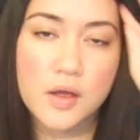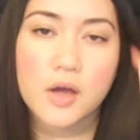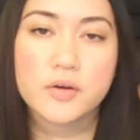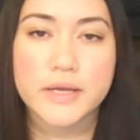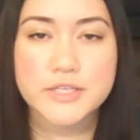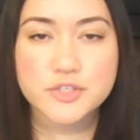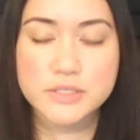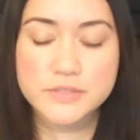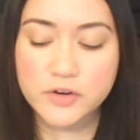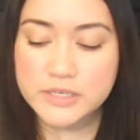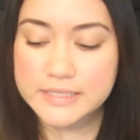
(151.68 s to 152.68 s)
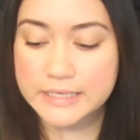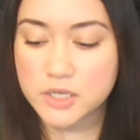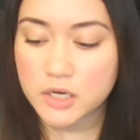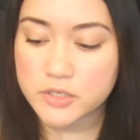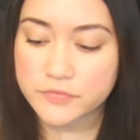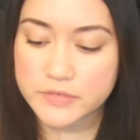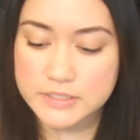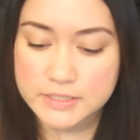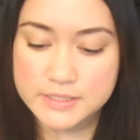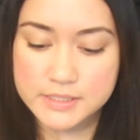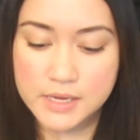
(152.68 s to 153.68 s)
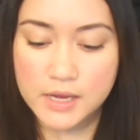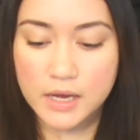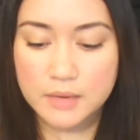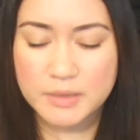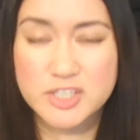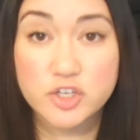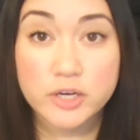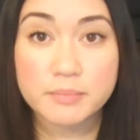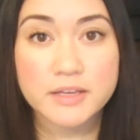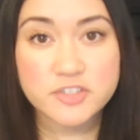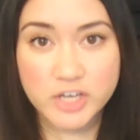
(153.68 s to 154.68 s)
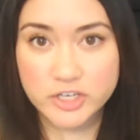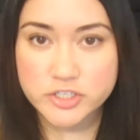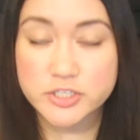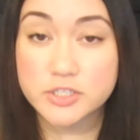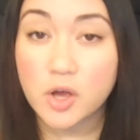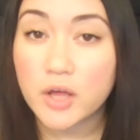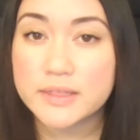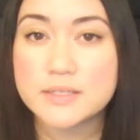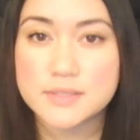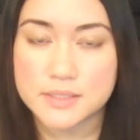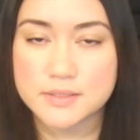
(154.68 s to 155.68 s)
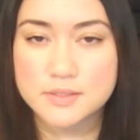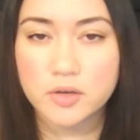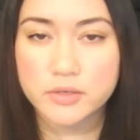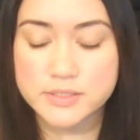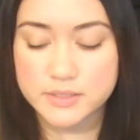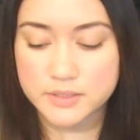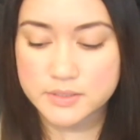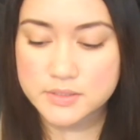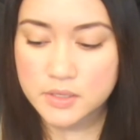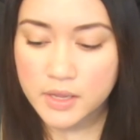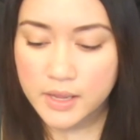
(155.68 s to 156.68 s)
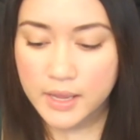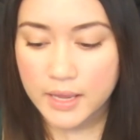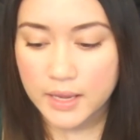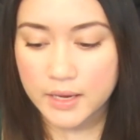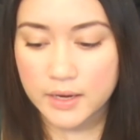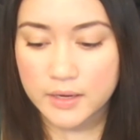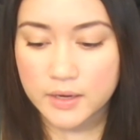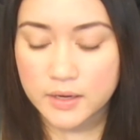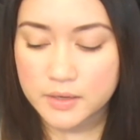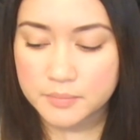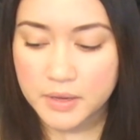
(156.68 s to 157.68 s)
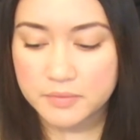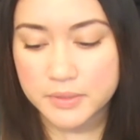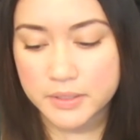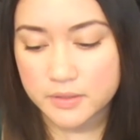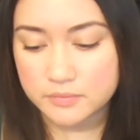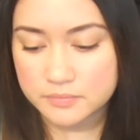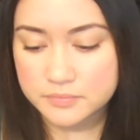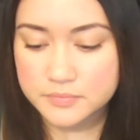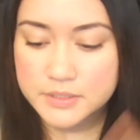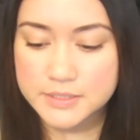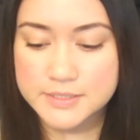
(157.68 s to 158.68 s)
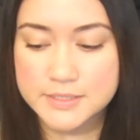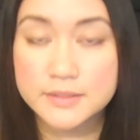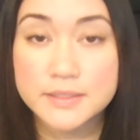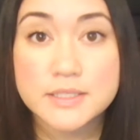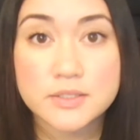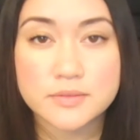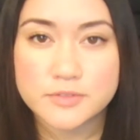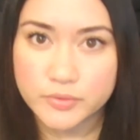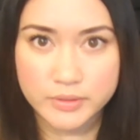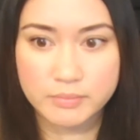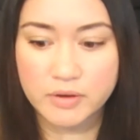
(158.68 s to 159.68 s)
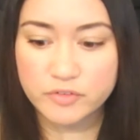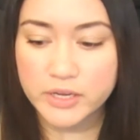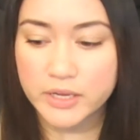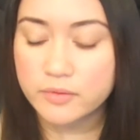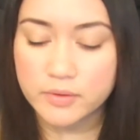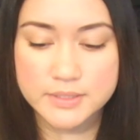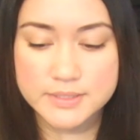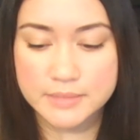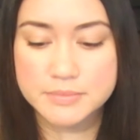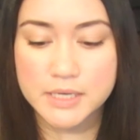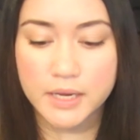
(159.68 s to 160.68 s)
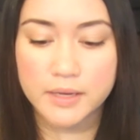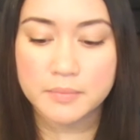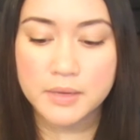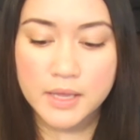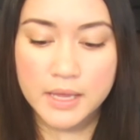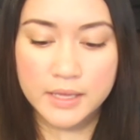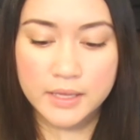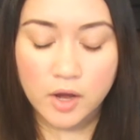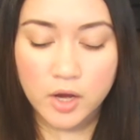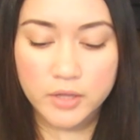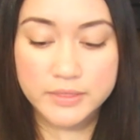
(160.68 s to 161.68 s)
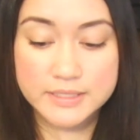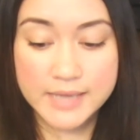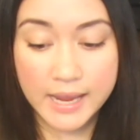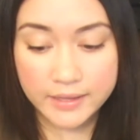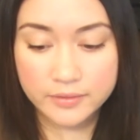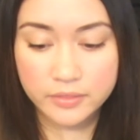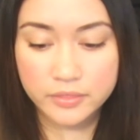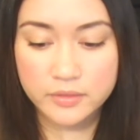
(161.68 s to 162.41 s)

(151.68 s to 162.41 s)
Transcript: Okay, so as far as like doctor visits, I started my injections on the 6th, August 6th. And I've been consistently doing them every day around the same time. On the 10th,